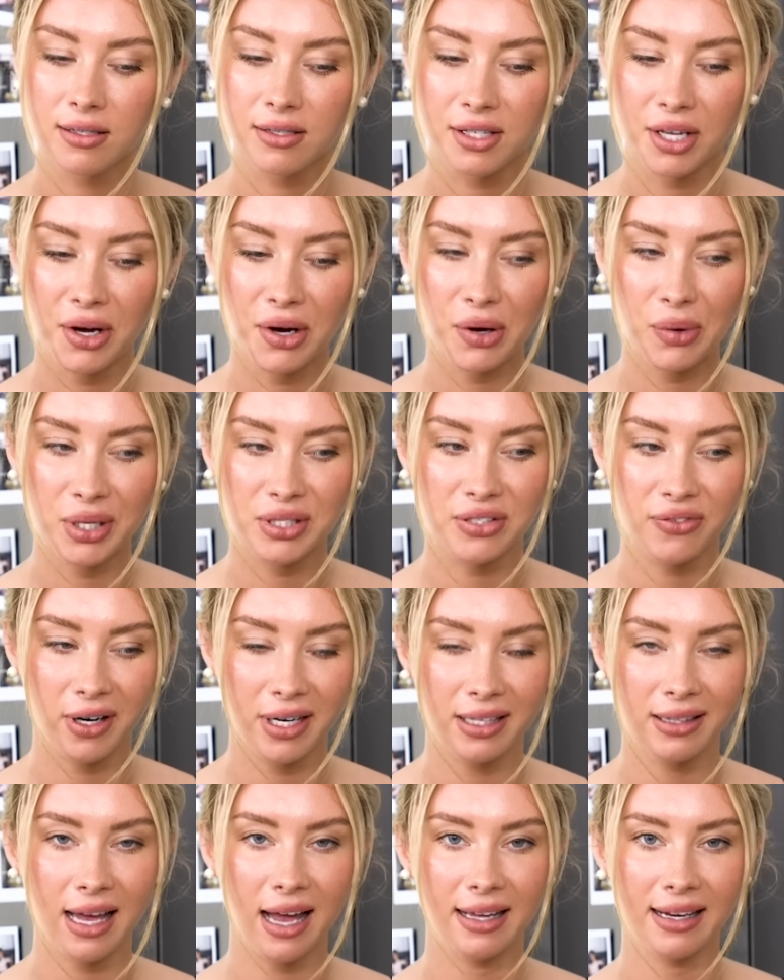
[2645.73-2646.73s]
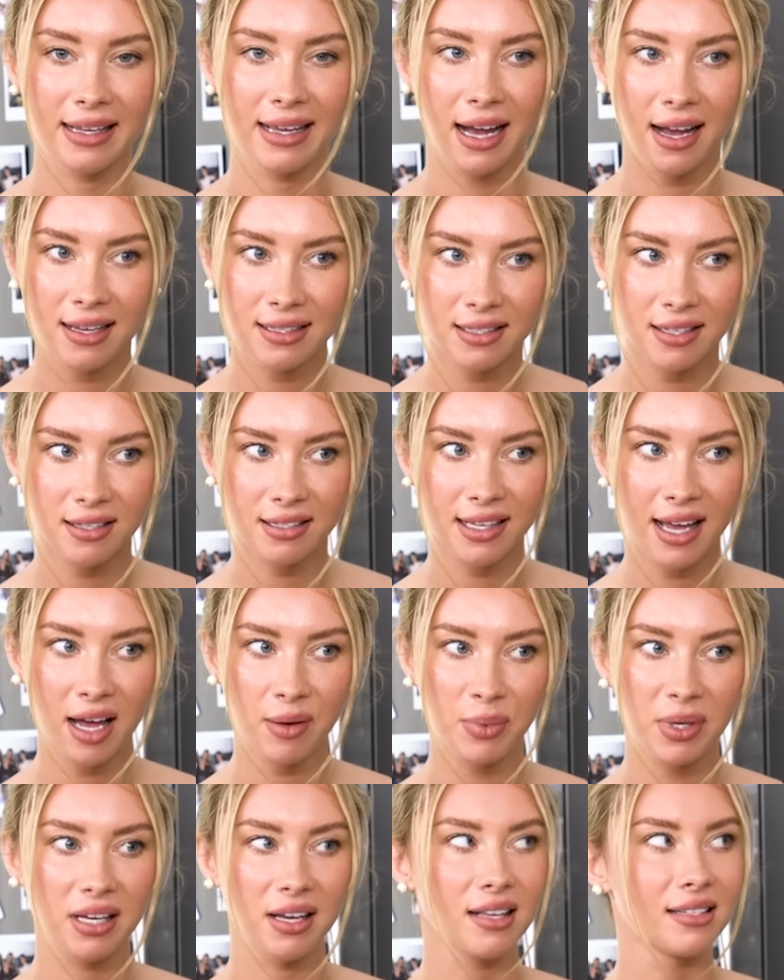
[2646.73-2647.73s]
So it's funny that he asked us
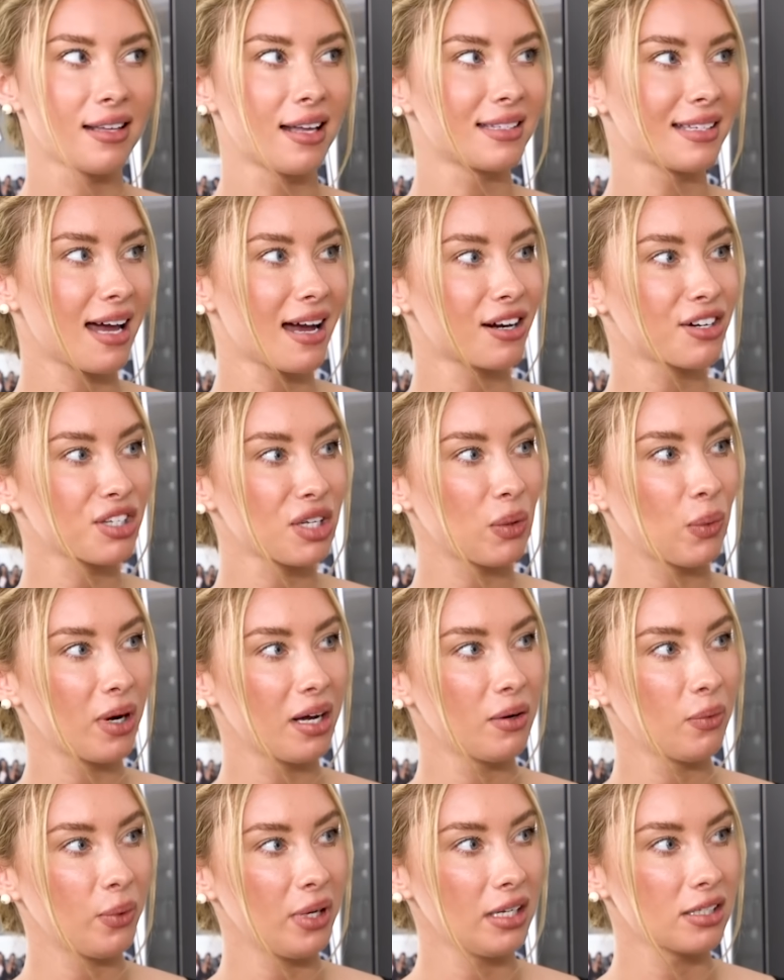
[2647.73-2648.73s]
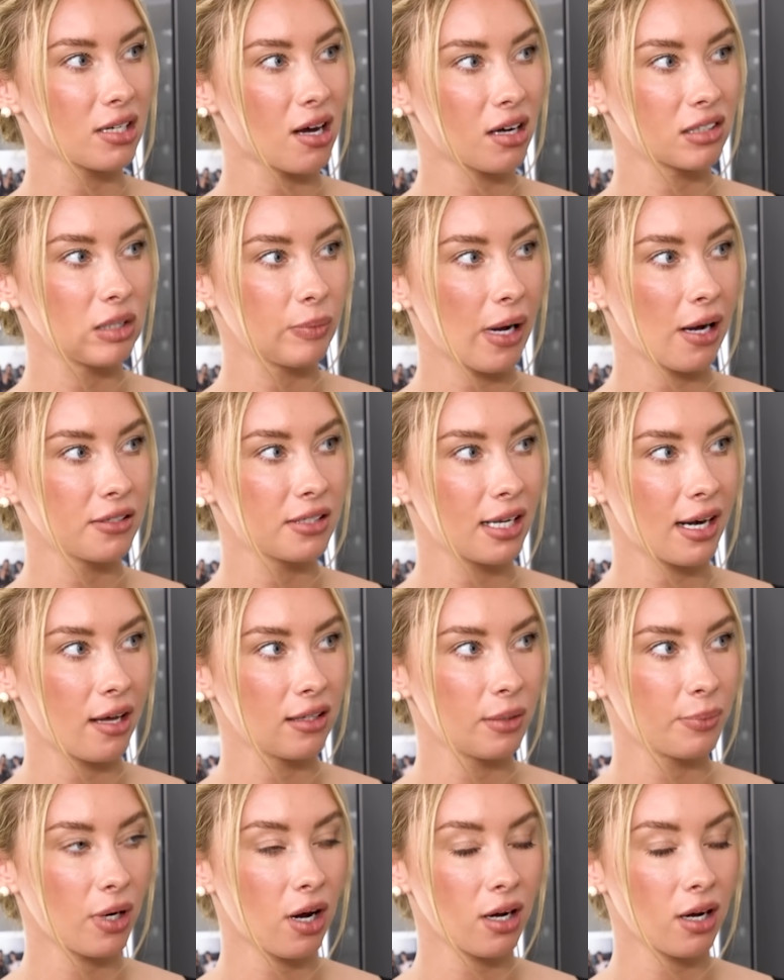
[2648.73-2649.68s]
that, because that's actually what we talked about today on the